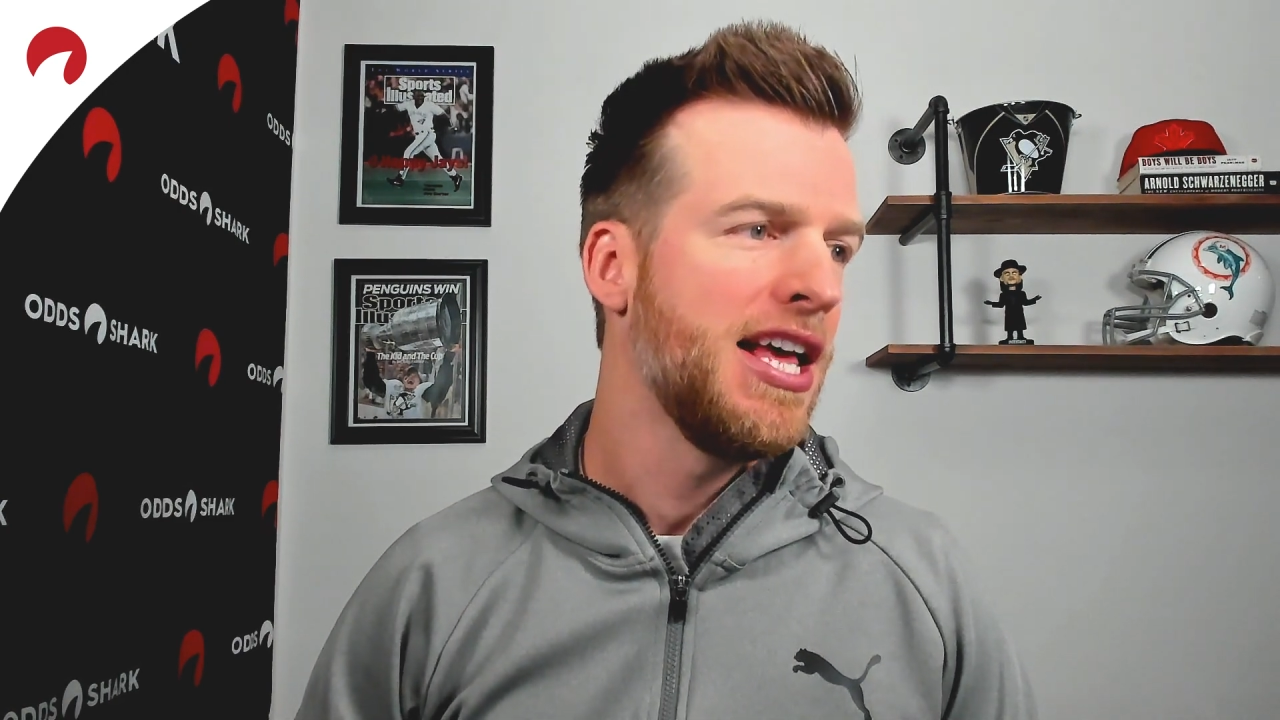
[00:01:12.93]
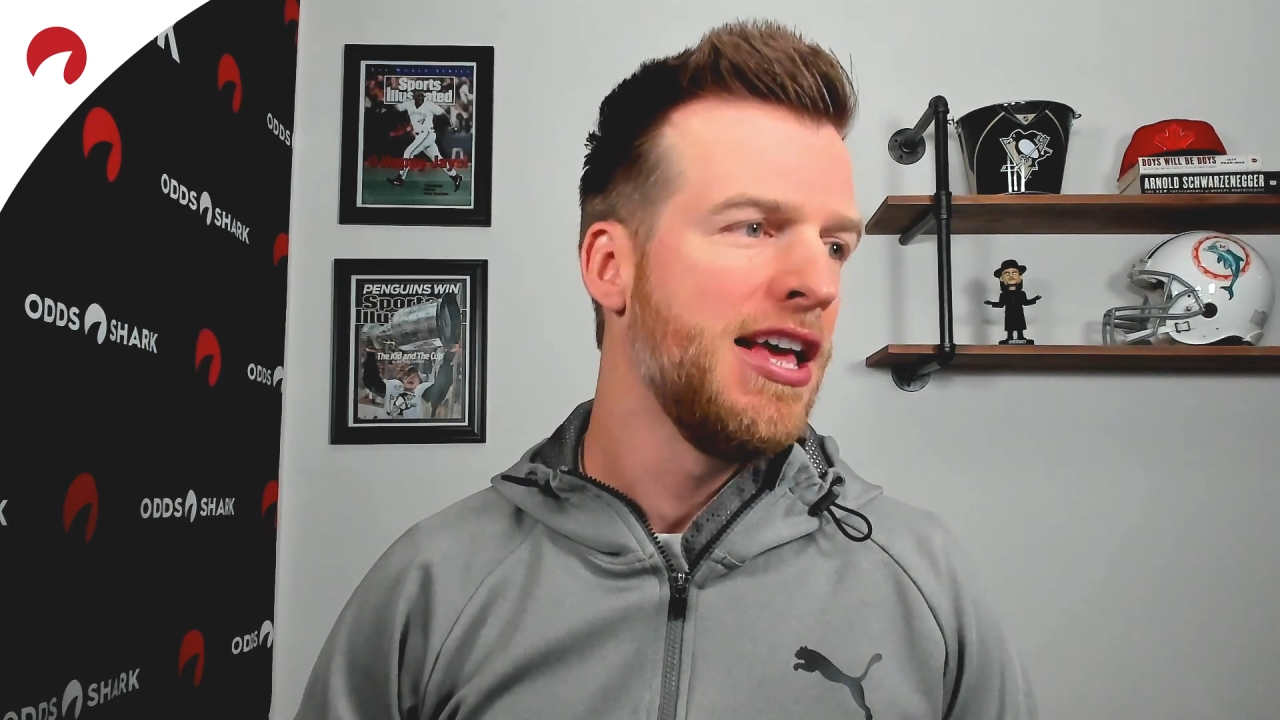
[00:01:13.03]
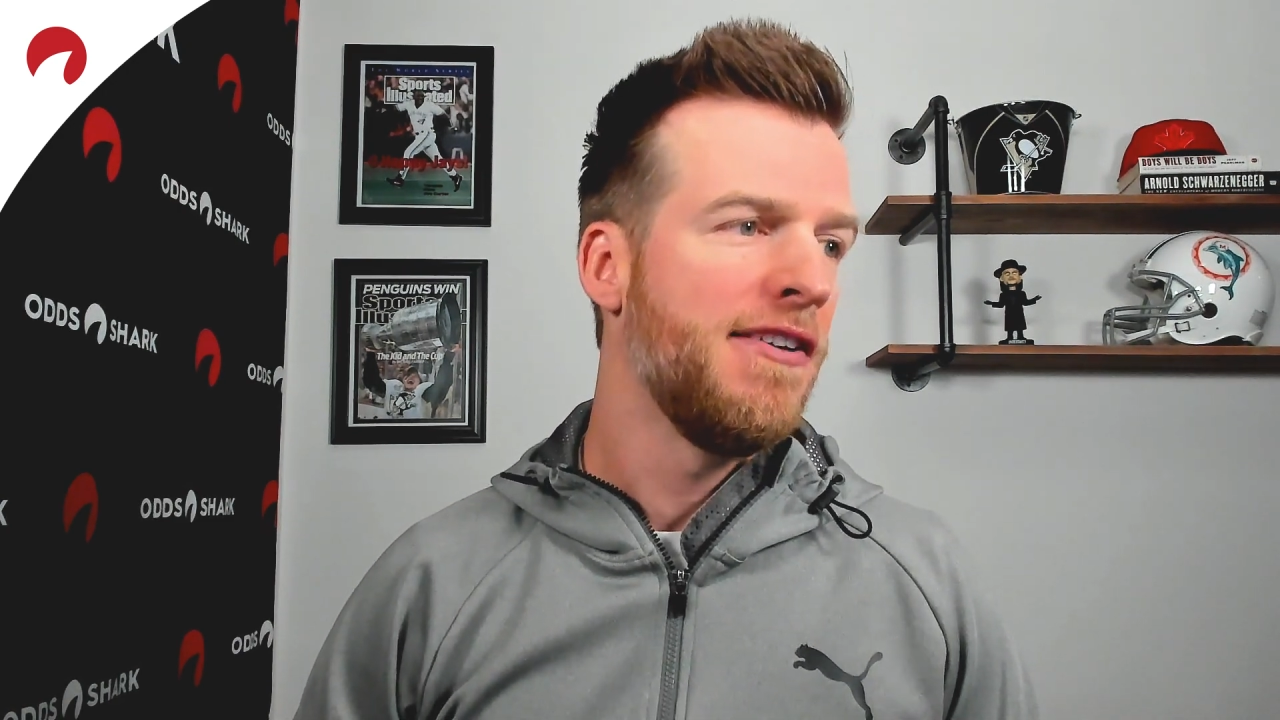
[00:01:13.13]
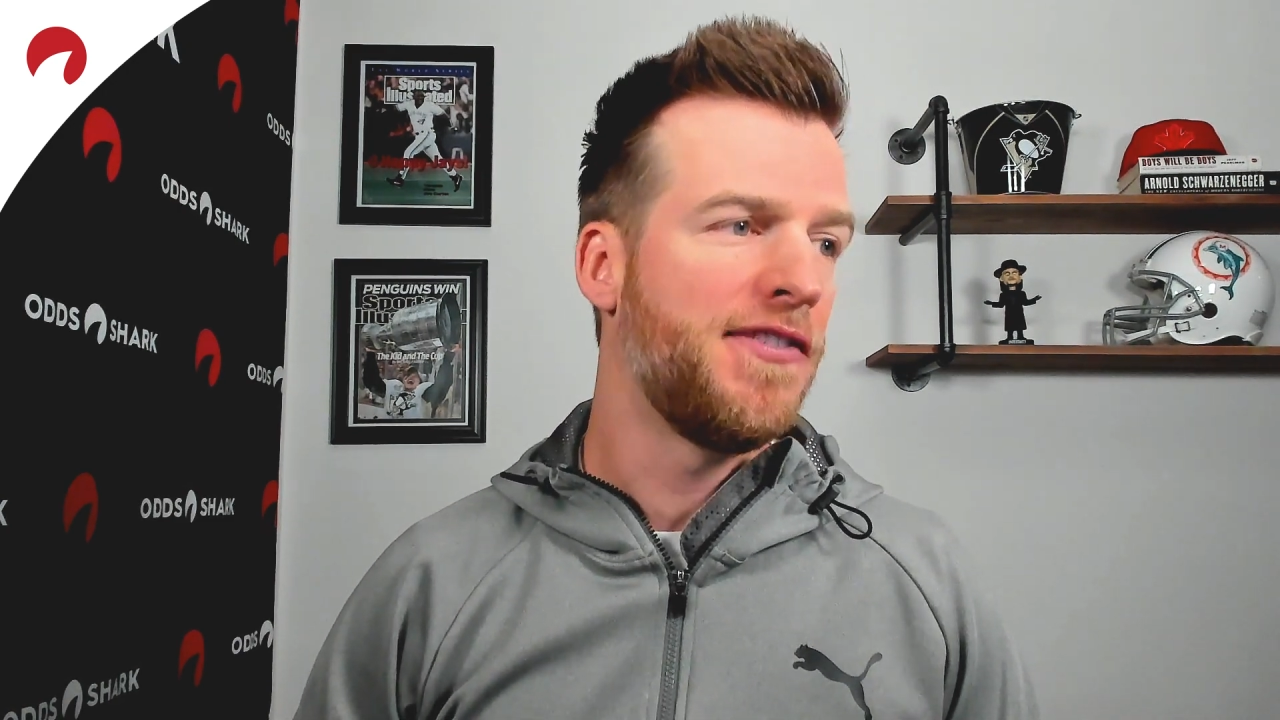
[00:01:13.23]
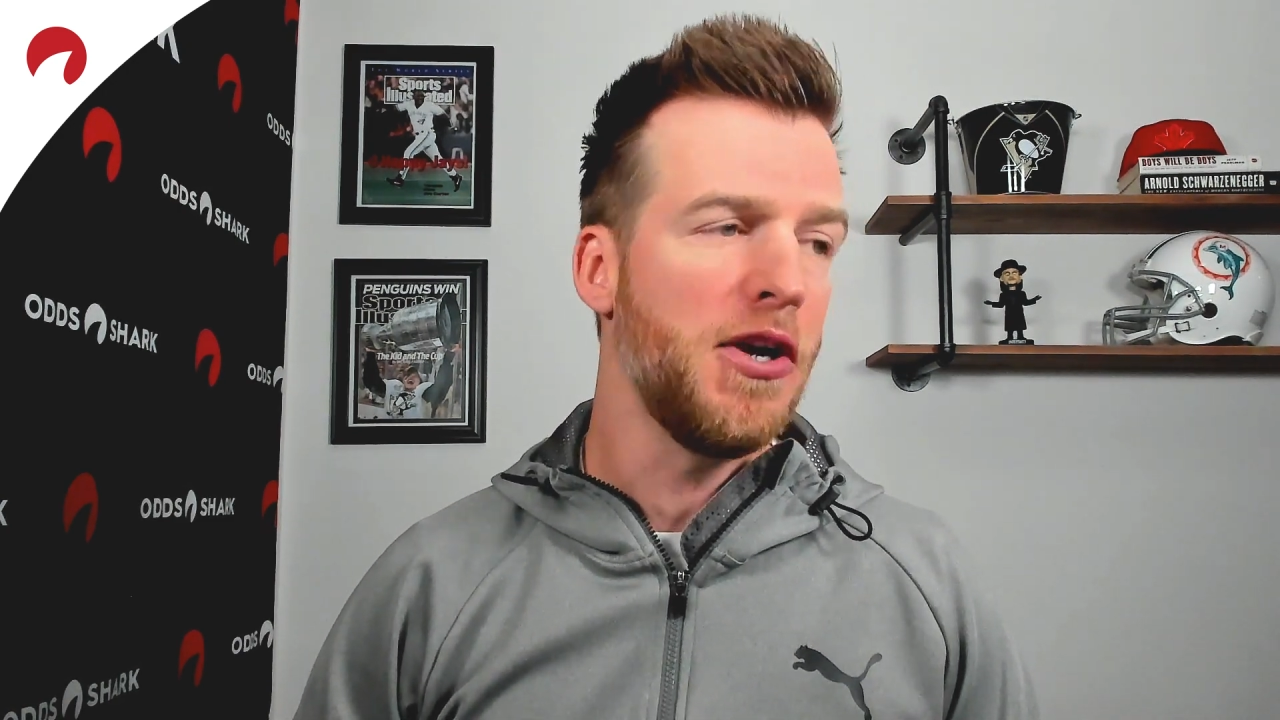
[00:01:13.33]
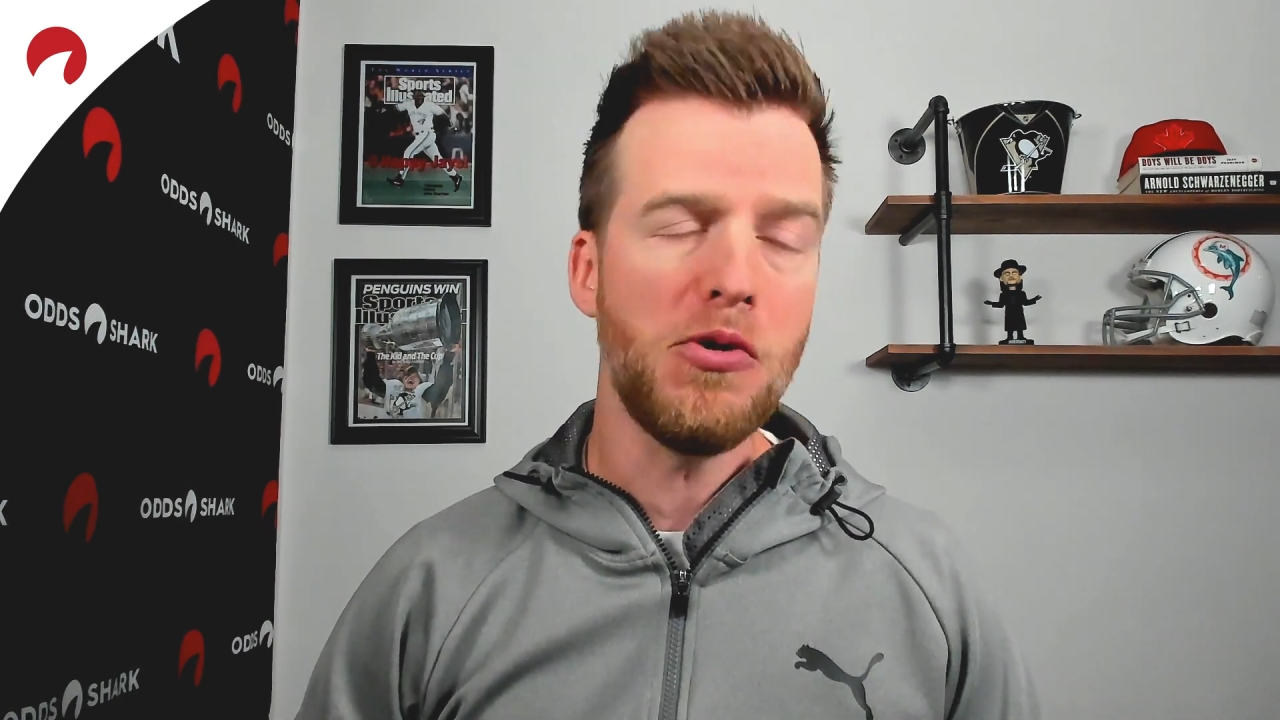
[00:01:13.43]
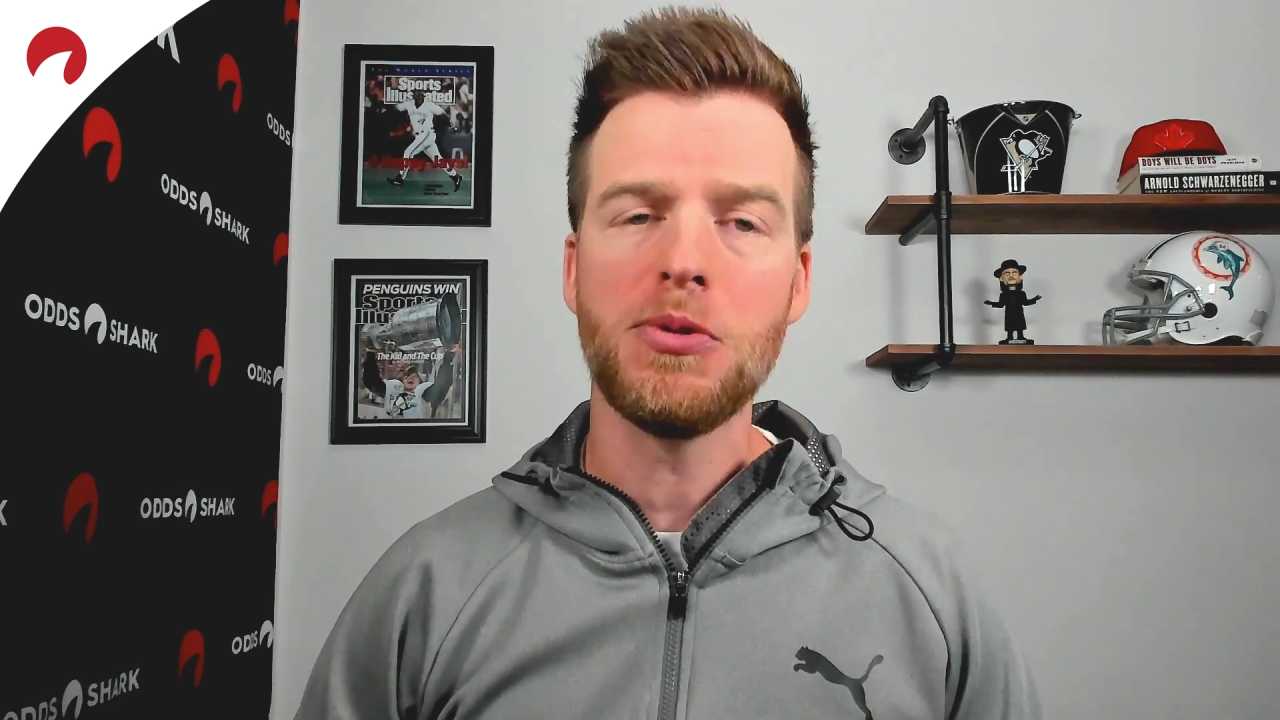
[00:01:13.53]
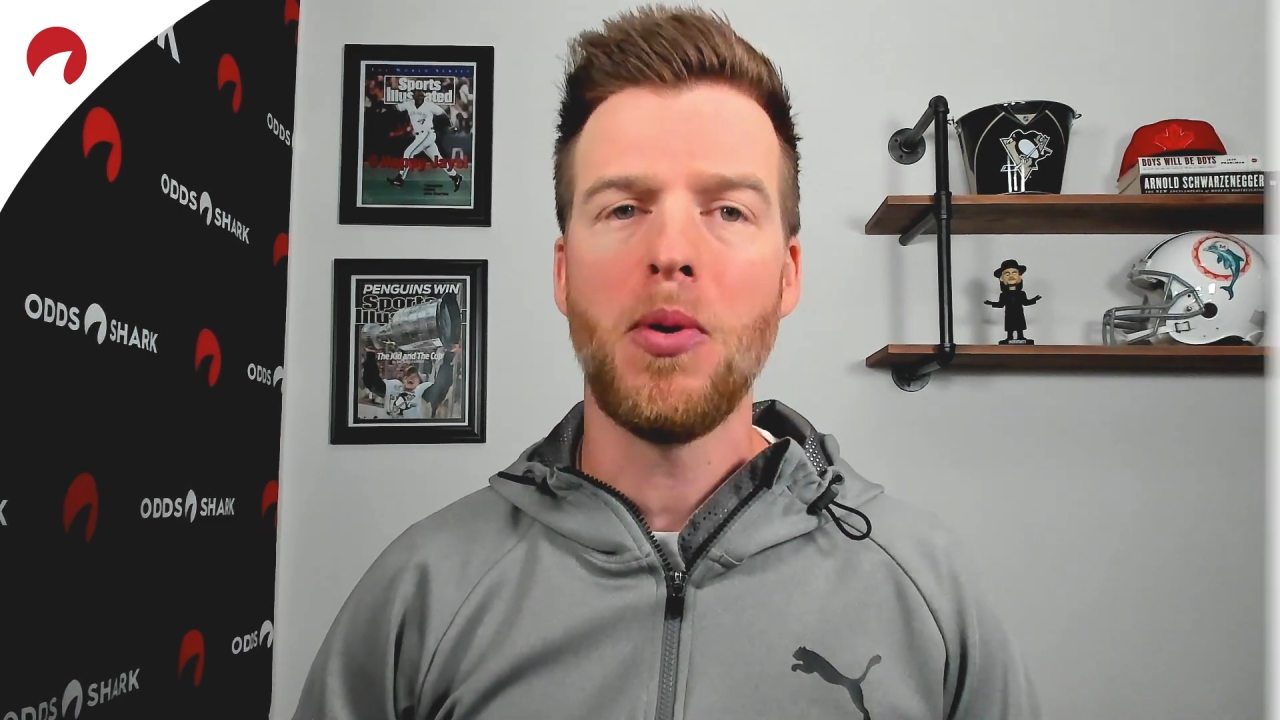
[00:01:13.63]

Fewest